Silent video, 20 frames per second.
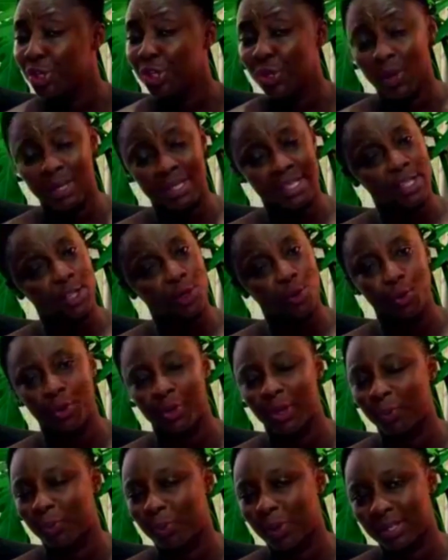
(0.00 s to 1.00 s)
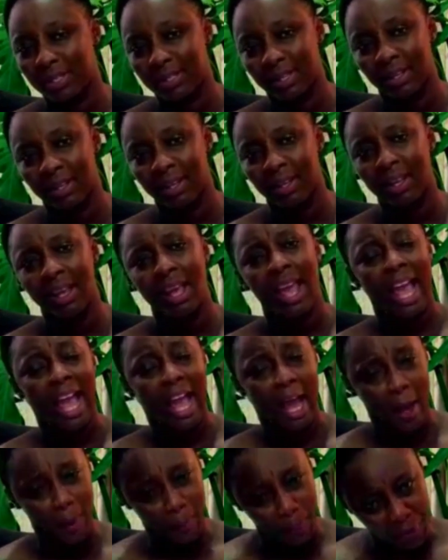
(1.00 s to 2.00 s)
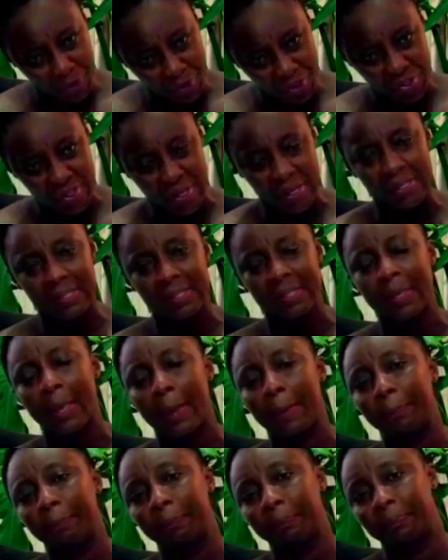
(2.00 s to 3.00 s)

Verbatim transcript: you are still with the person. Appreciate them.